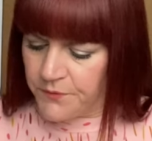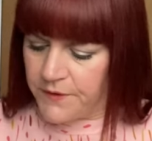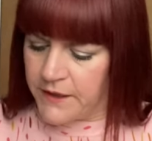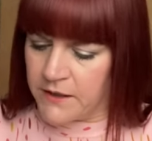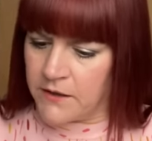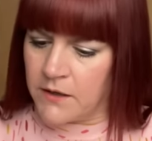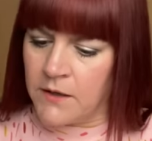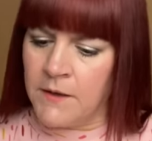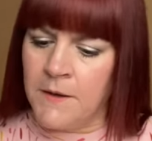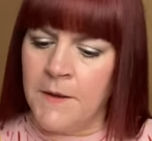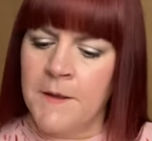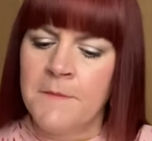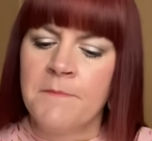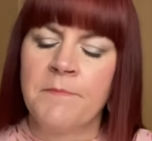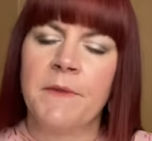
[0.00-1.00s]
think.
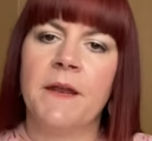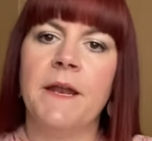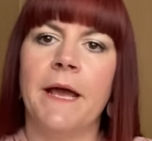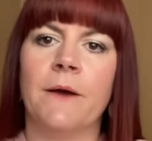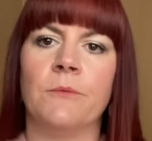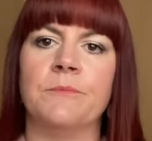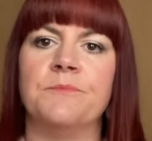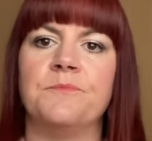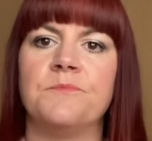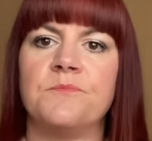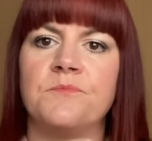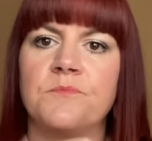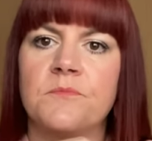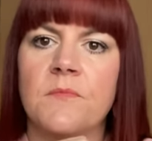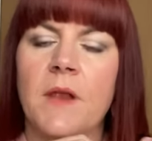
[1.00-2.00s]
Now,
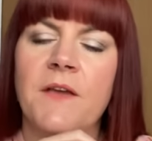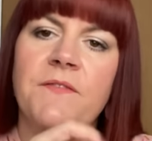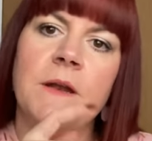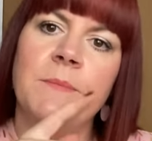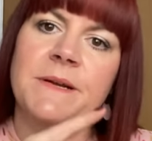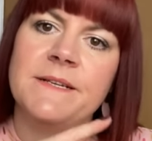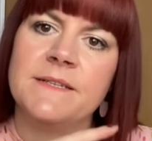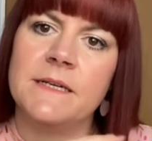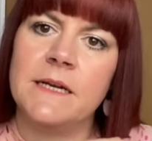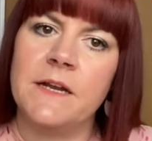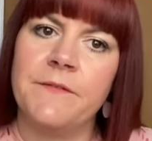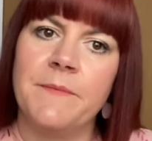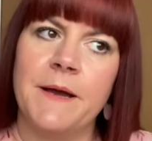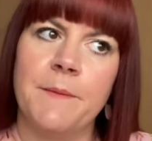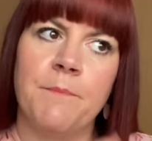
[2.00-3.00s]
if anybody's seen any
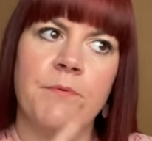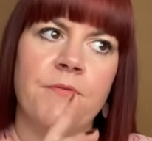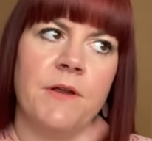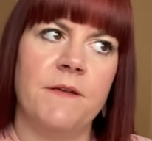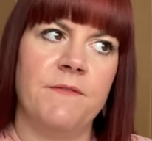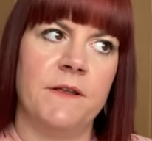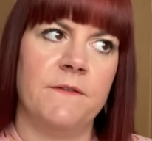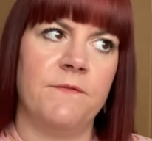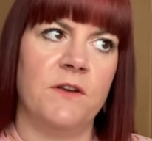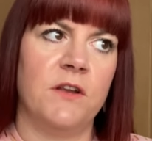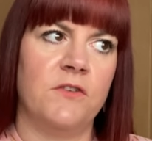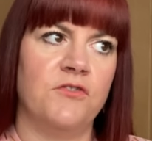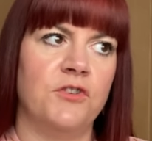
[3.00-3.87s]
of my previous videos,